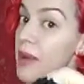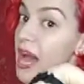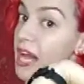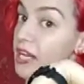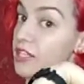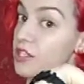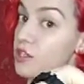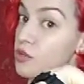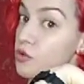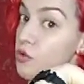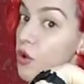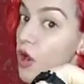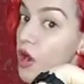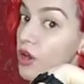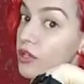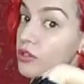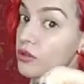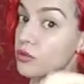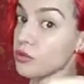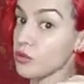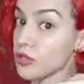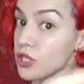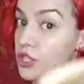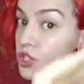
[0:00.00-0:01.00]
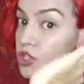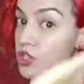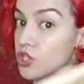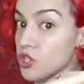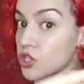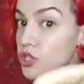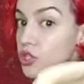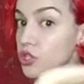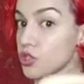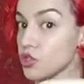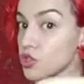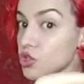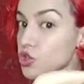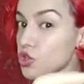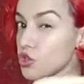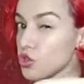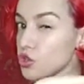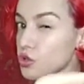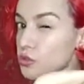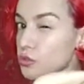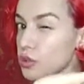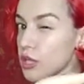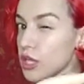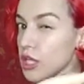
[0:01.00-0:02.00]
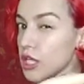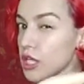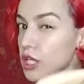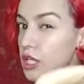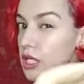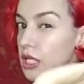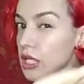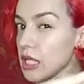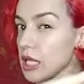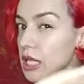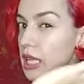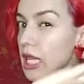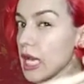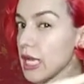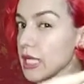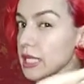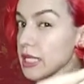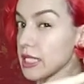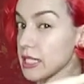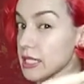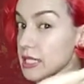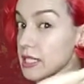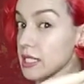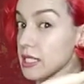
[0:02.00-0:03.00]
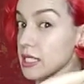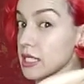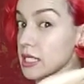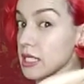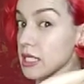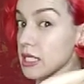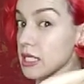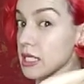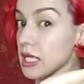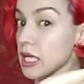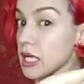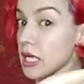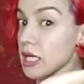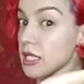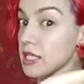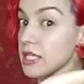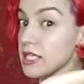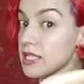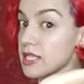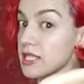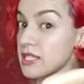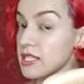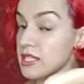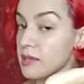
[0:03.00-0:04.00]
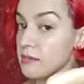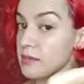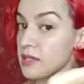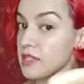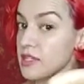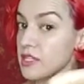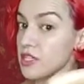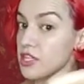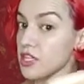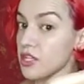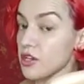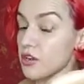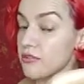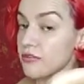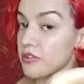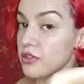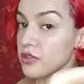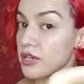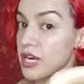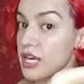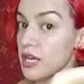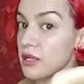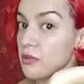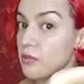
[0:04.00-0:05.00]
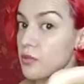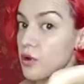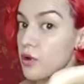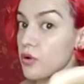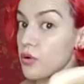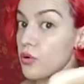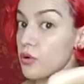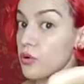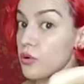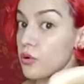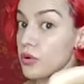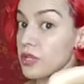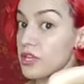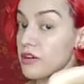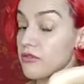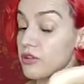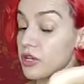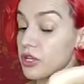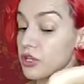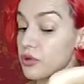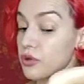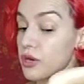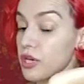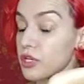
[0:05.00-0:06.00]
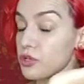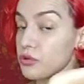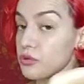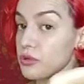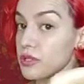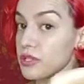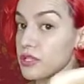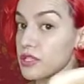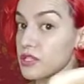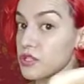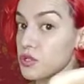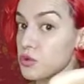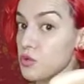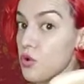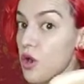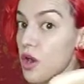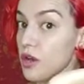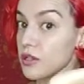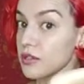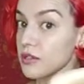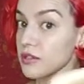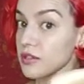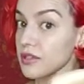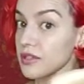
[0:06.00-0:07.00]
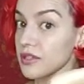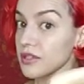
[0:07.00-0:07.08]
back squat, which should be like this. This is the position of your elbow whenever you are doing the squat.